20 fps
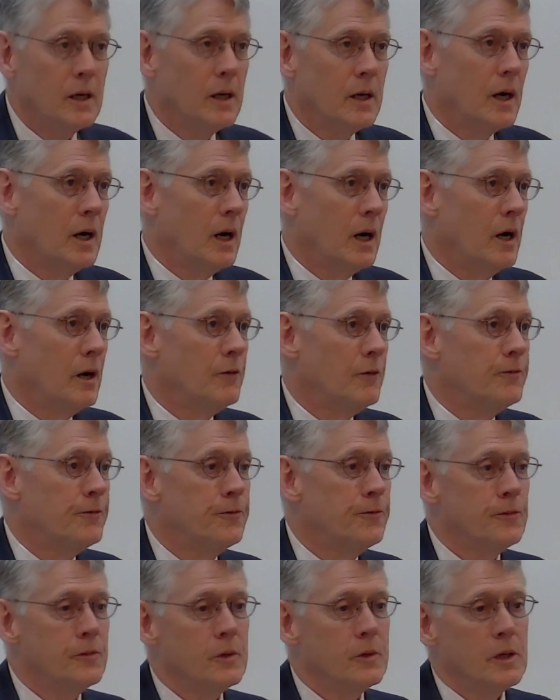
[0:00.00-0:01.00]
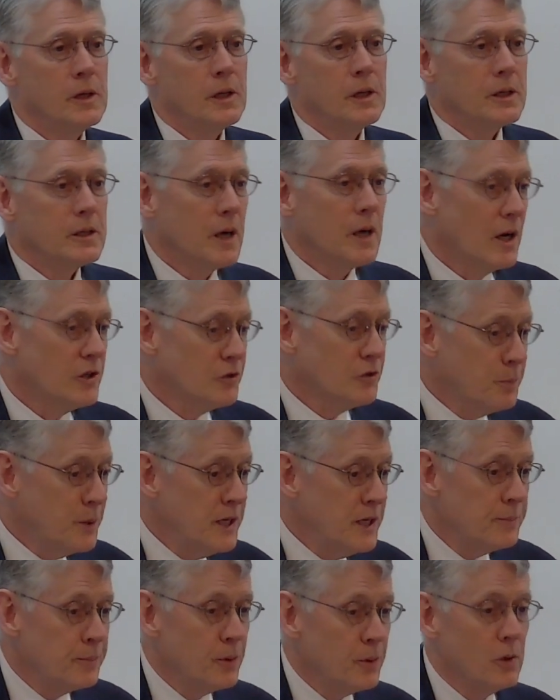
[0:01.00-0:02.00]
of God's
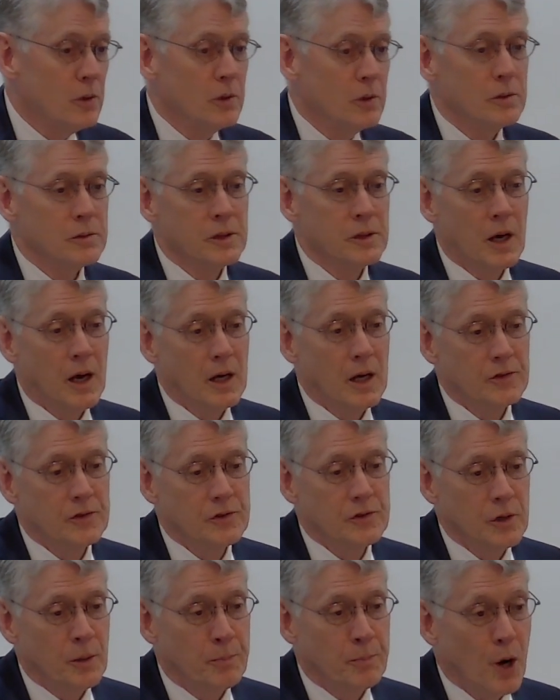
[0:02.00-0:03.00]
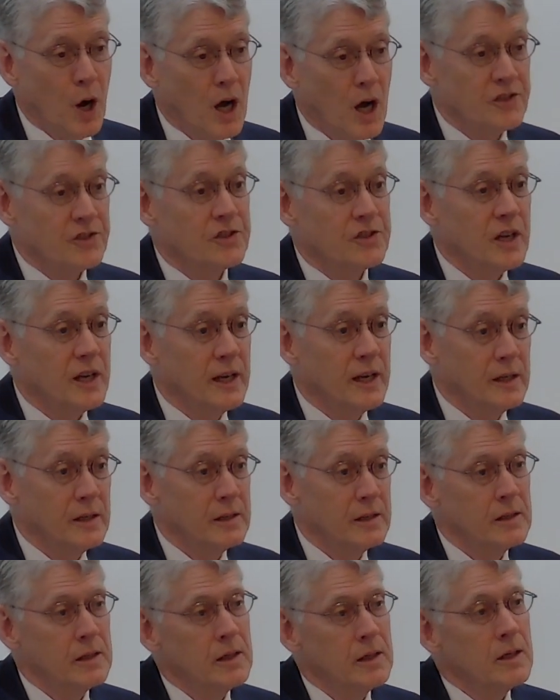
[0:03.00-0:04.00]
people, God's apostate
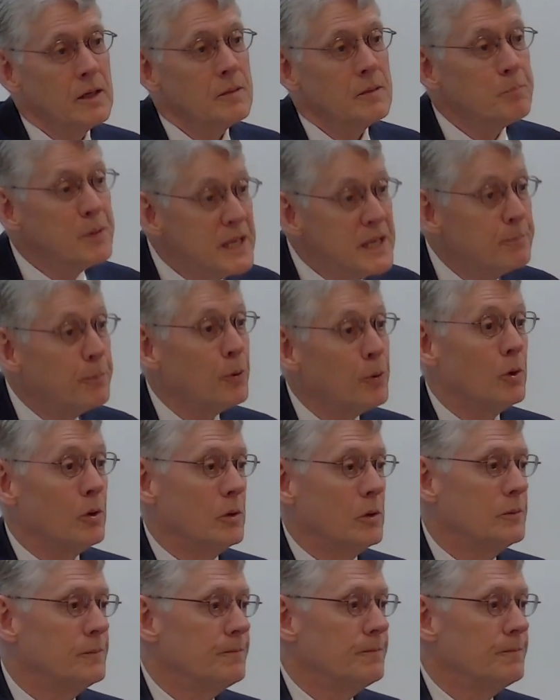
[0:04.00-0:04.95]
people.